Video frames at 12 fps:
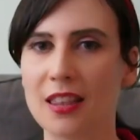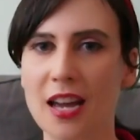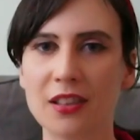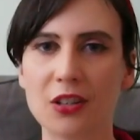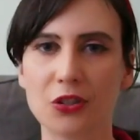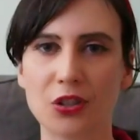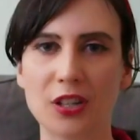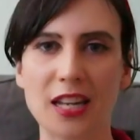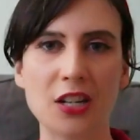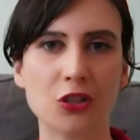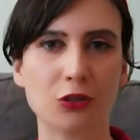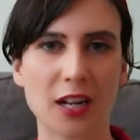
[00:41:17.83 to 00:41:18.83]
Then there's the
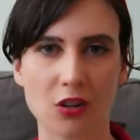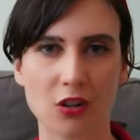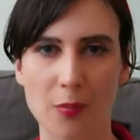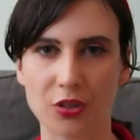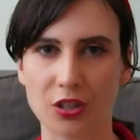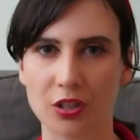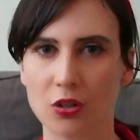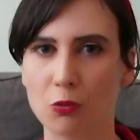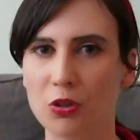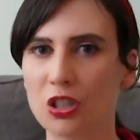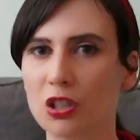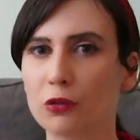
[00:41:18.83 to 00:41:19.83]
indirect option,
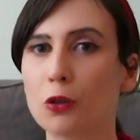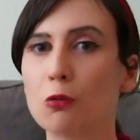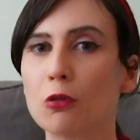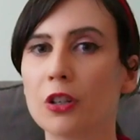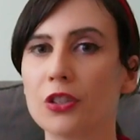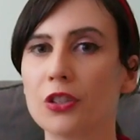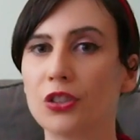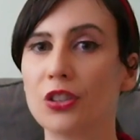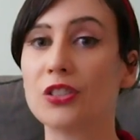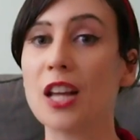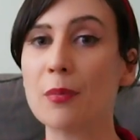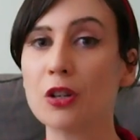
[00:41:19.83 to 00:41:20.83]
which is for workers to
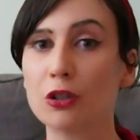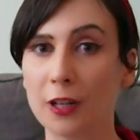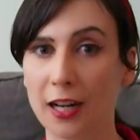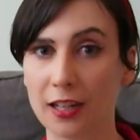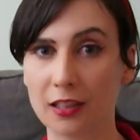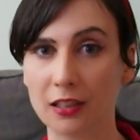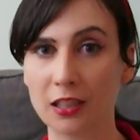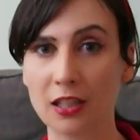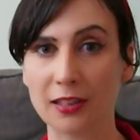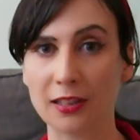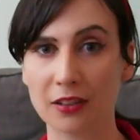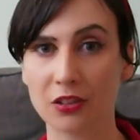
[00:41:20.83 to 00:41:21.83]
democratically
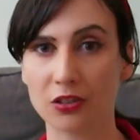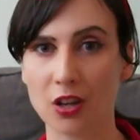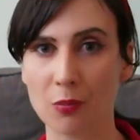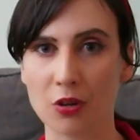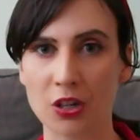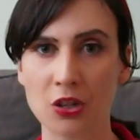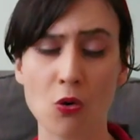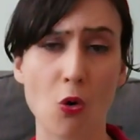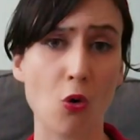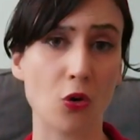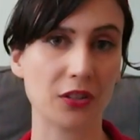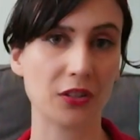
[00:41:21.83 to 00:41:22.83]
elect someone
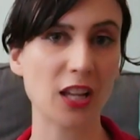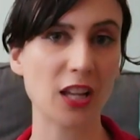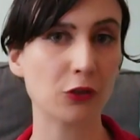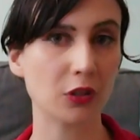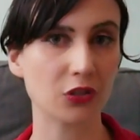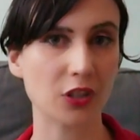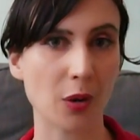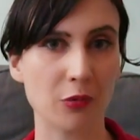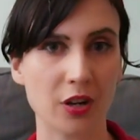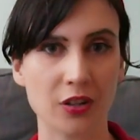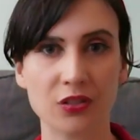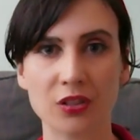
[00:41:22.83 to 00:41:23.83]
or several
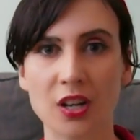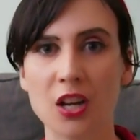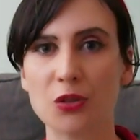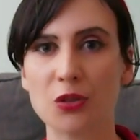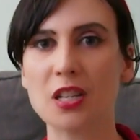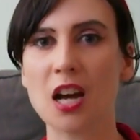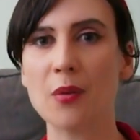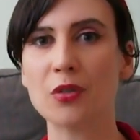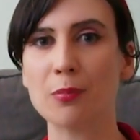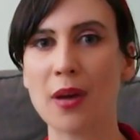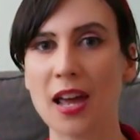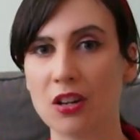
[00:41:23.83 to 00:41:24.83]
someones to become
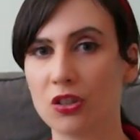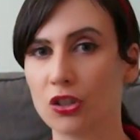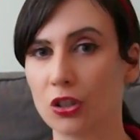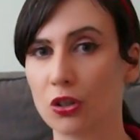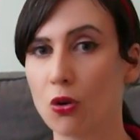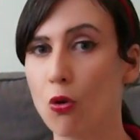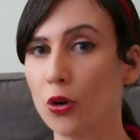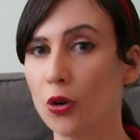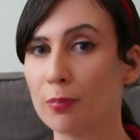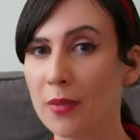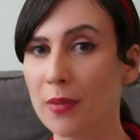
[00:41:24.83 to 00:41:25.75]
the manager or